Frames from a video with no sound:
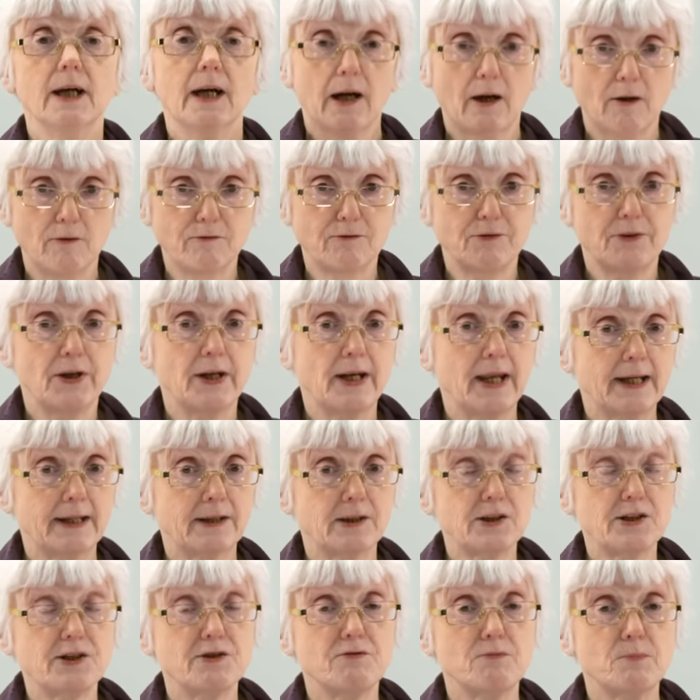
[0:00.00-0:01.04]
of the
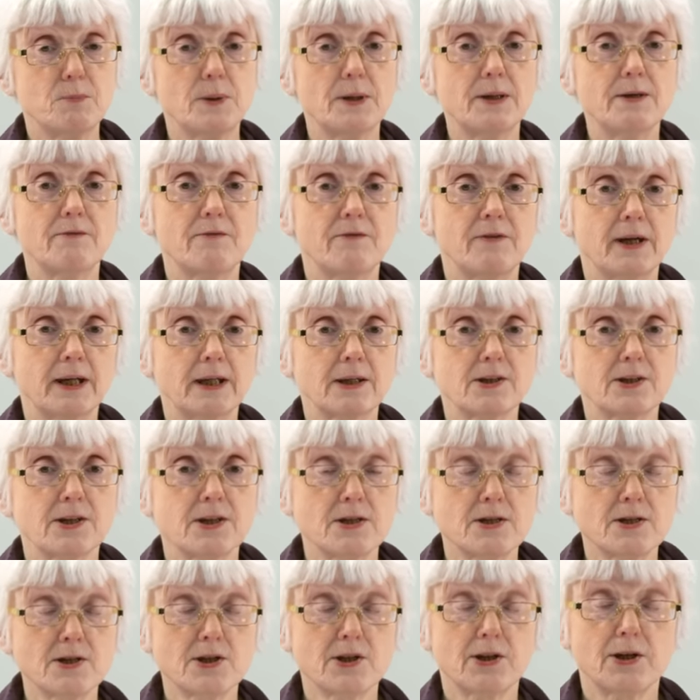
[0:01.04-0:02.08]
negative
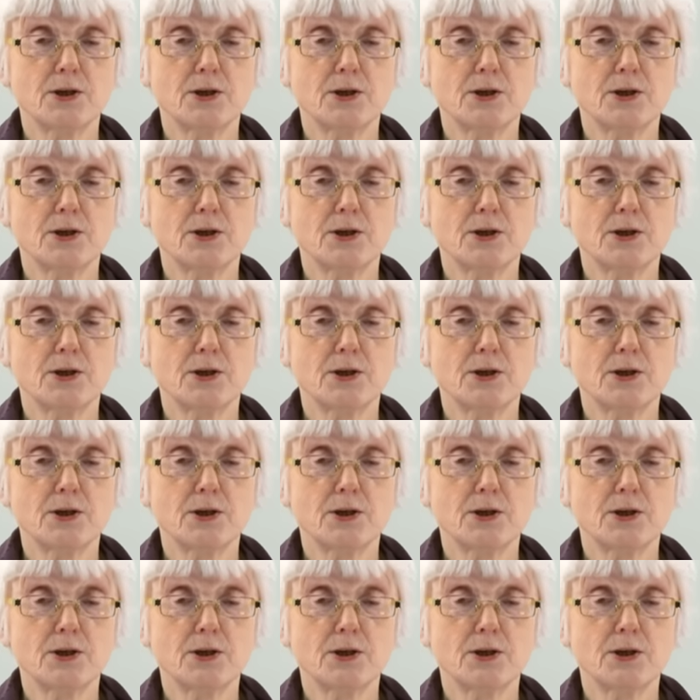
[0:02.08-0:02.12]
prefixes